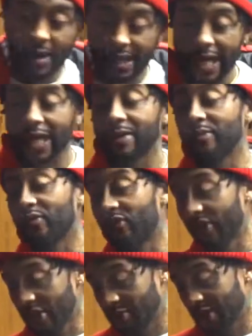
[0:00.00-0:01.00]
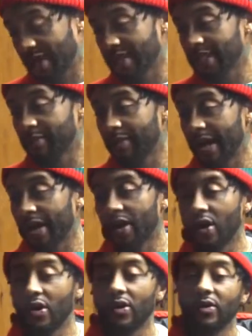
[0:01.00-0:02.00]
I like it first because it's black
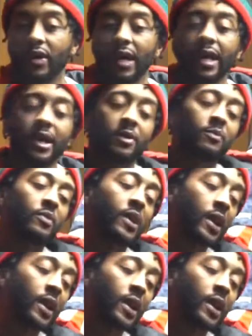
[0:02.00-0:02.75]
owned and